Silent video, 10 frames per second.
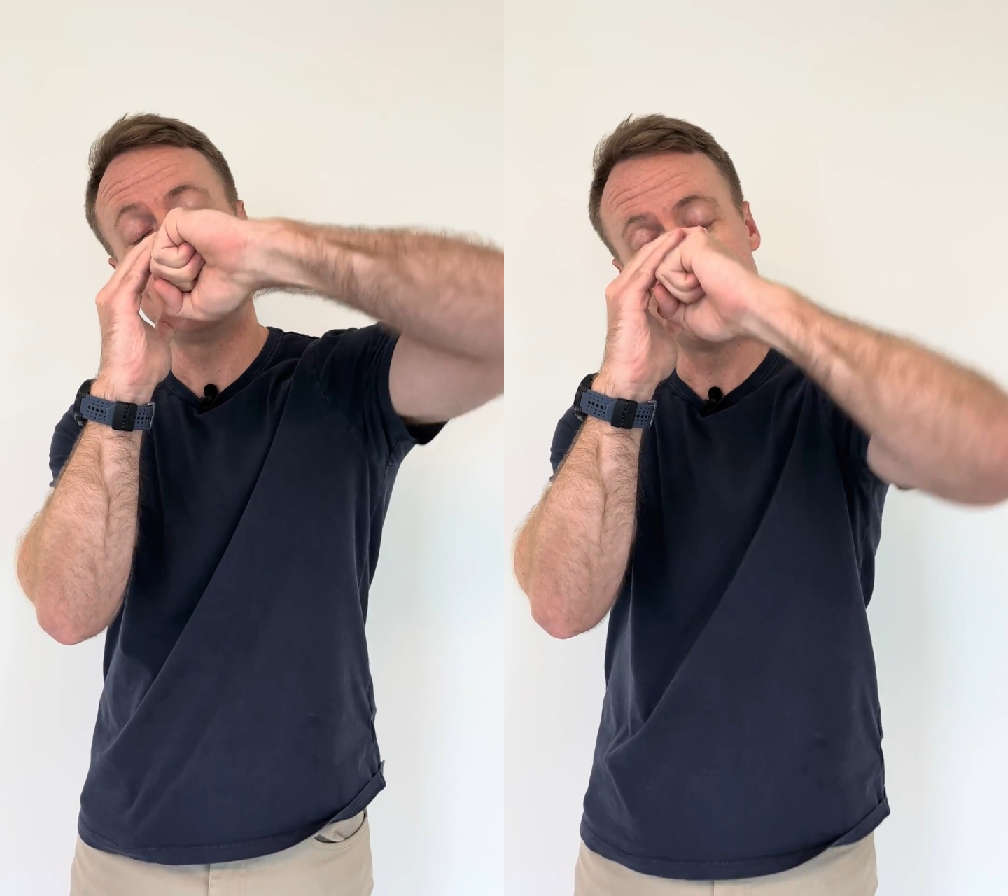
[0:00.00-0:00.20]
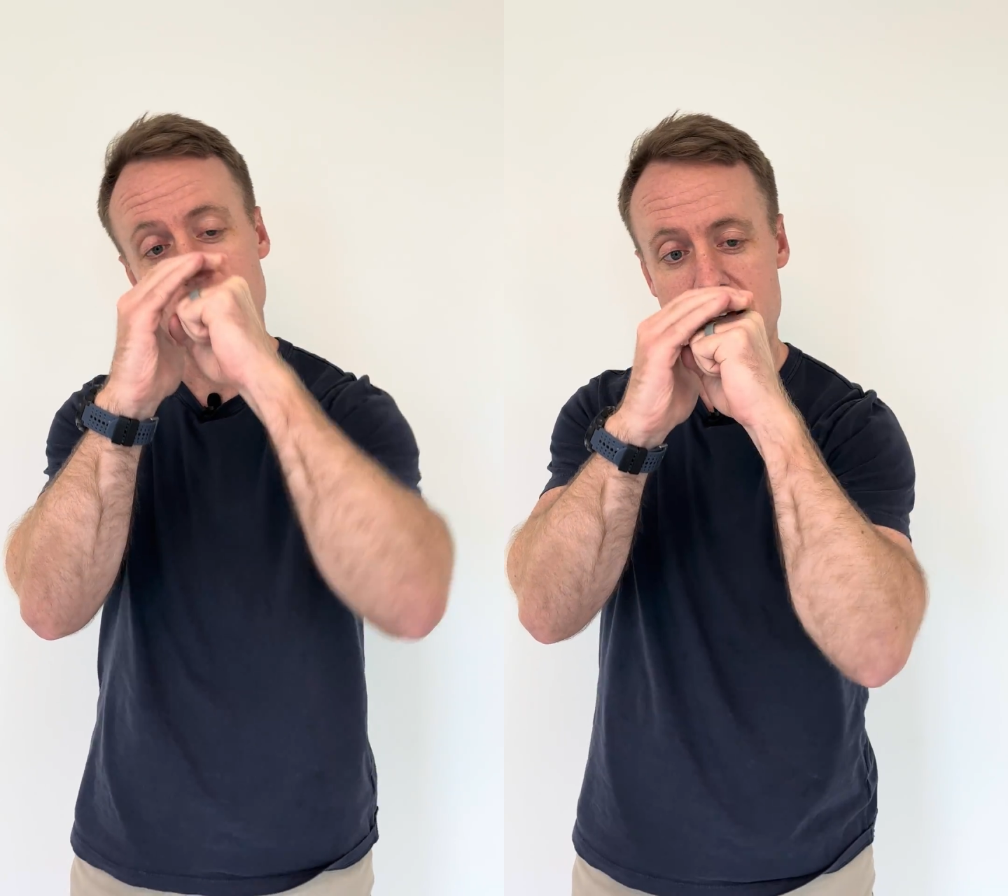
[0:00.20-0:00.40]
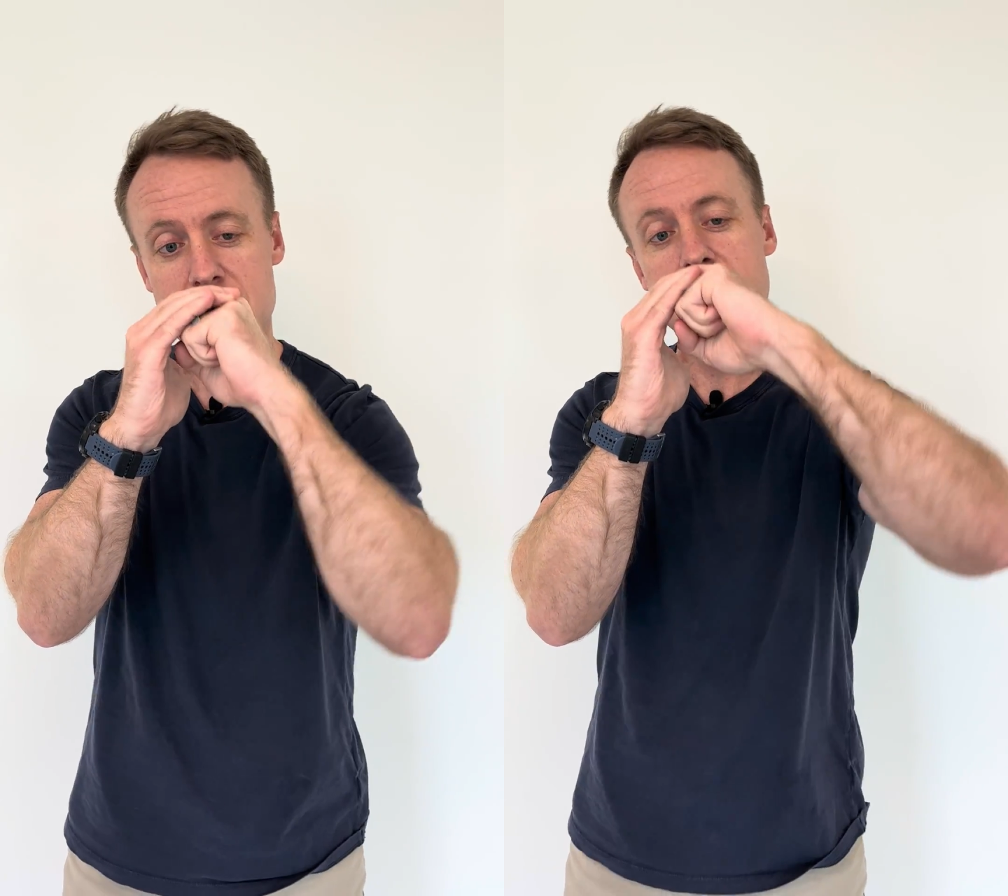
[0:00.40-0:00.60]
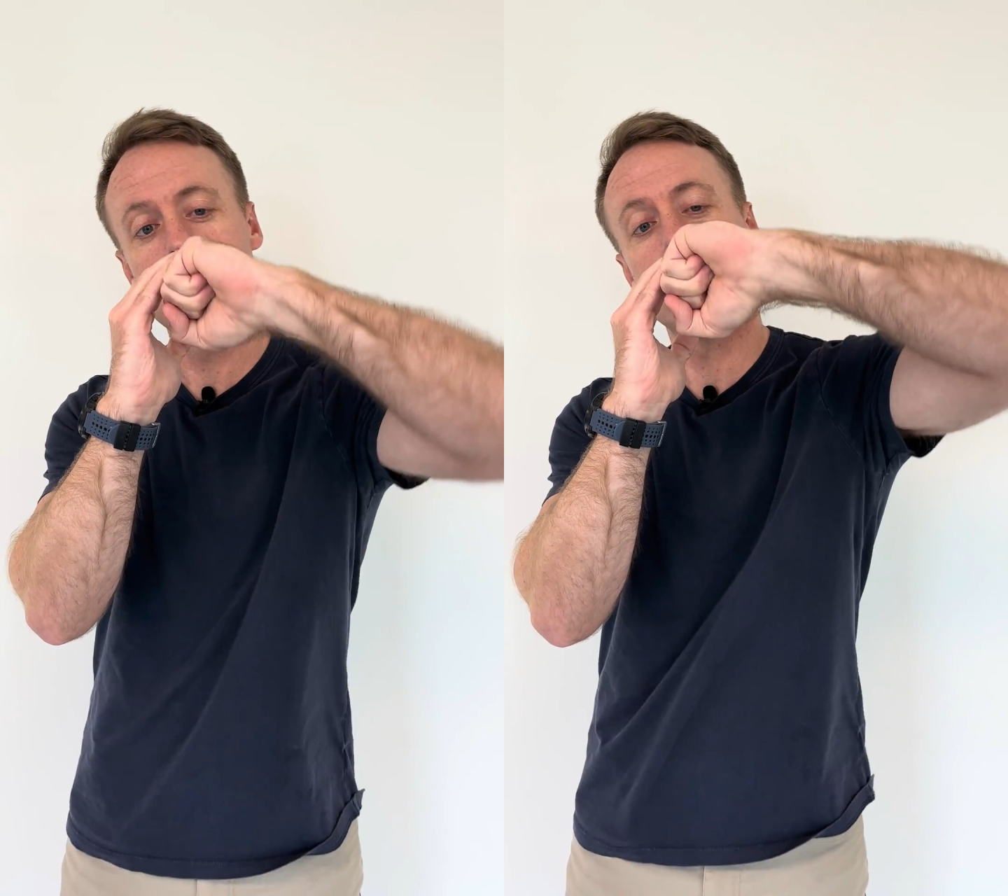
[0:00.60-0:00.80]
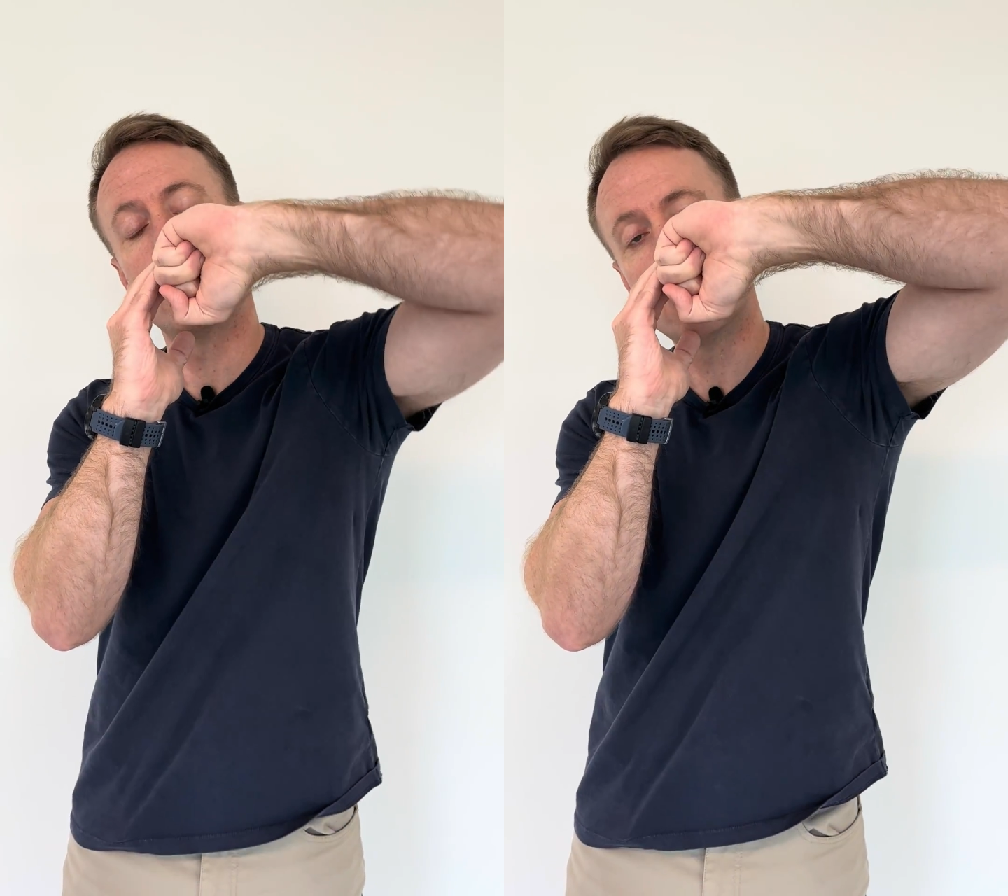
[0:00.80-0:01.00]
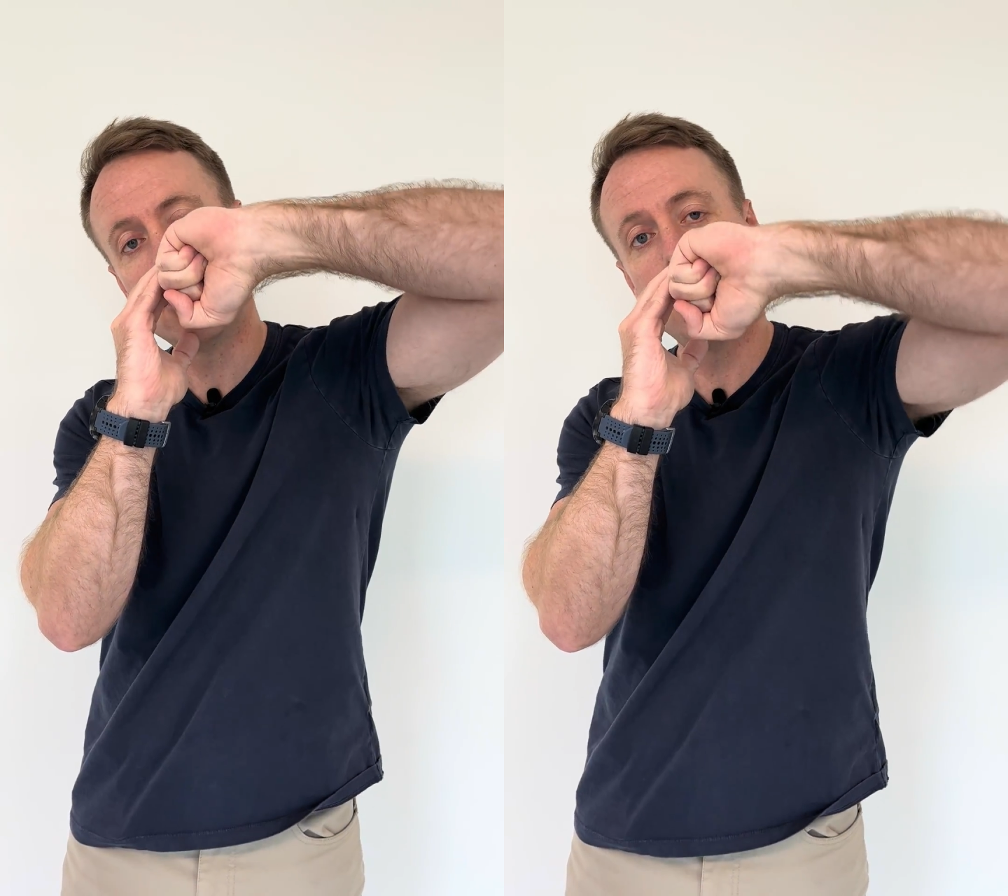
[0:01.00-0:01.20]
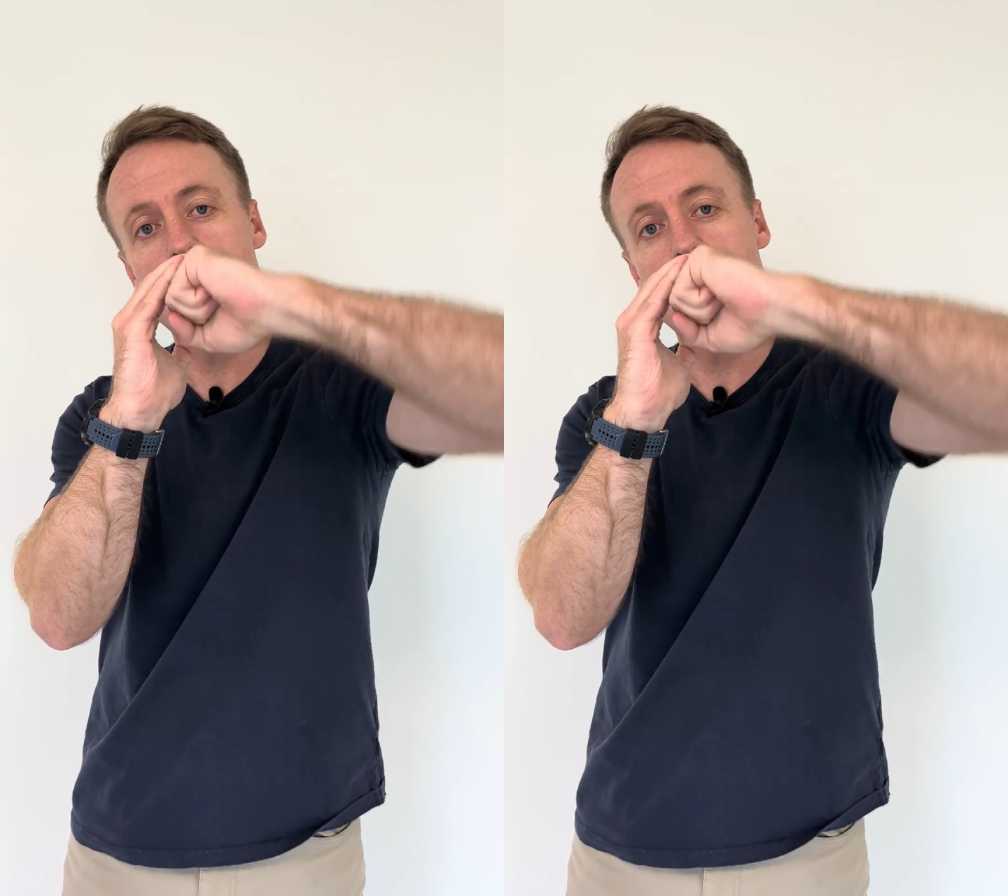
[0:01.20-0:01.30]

try to take their arm